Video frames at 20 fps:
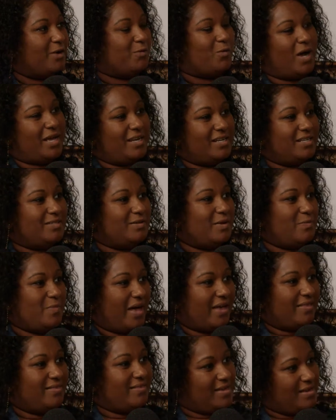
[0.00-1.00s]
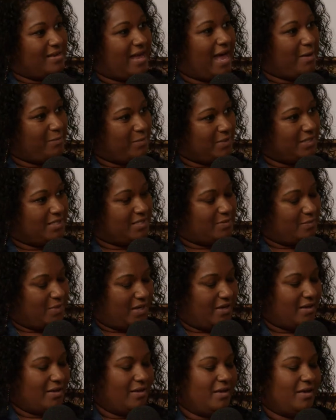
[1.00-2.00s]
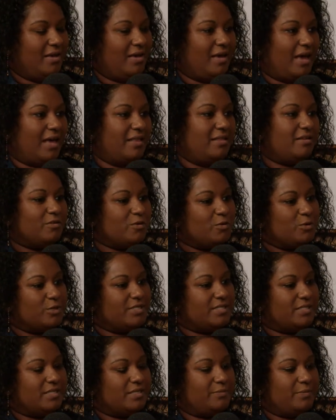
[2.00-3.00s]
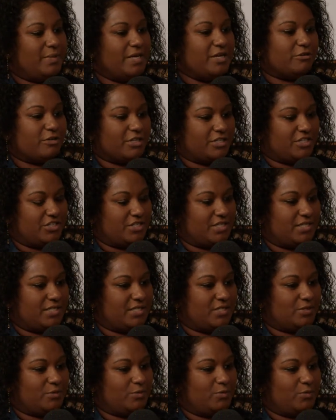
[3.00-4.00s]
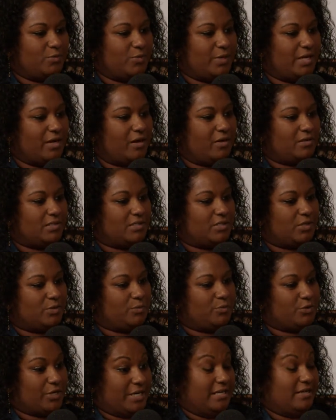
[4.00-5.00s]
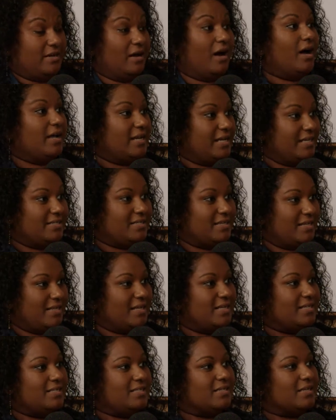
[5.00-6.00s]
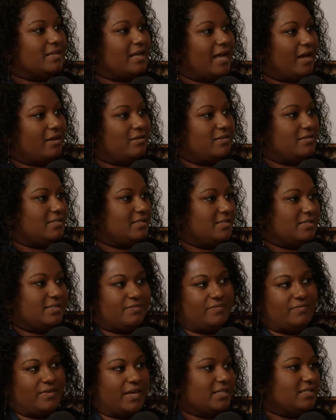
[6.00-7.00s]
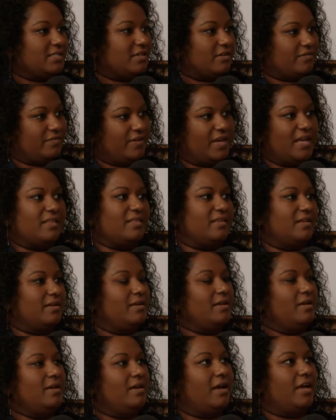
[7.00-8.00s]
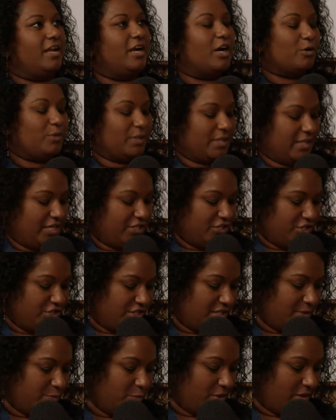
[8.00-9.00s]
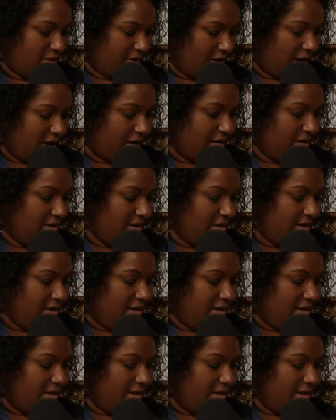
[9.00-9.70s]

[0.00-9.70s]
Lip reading: Why did a bad thing happen to me? And then, of course, being Christians, we also bring God into this. Like, how does this affect our faith and our relationship with God?